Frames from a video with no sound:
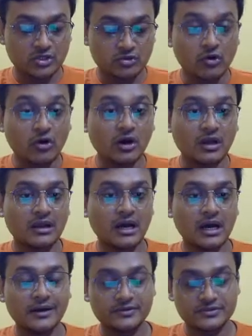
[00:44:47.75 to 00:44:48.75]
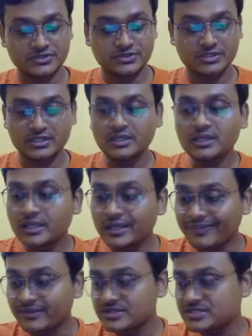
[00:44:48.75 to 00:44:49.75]
you all out
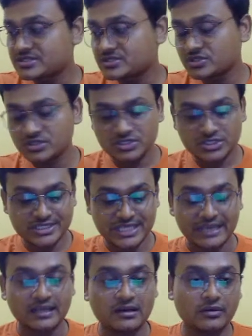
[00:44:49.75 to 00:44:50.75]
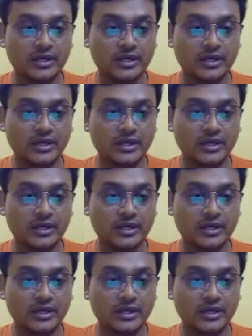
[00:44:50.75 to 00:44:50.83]
in this channel.